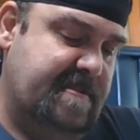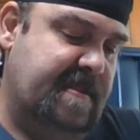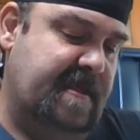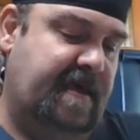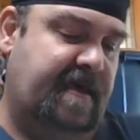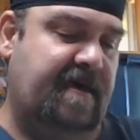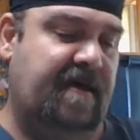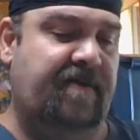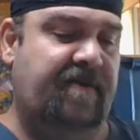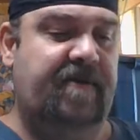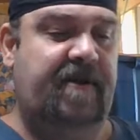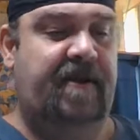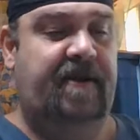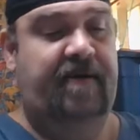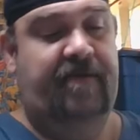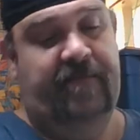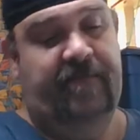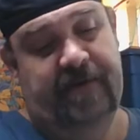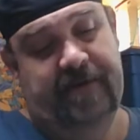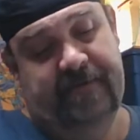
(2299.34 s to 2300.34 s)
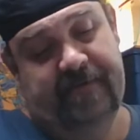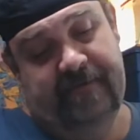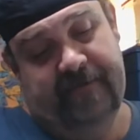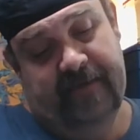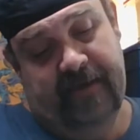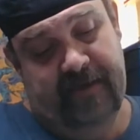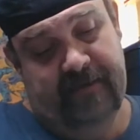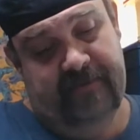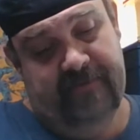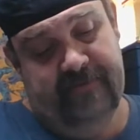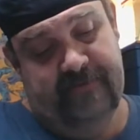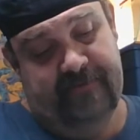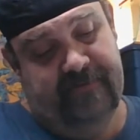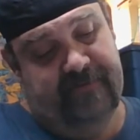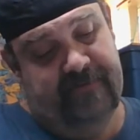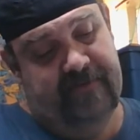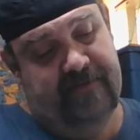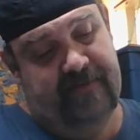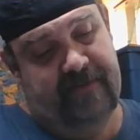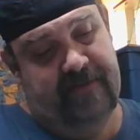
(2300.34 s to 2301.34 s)
They come in different
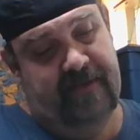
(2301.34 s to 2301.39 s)
sets.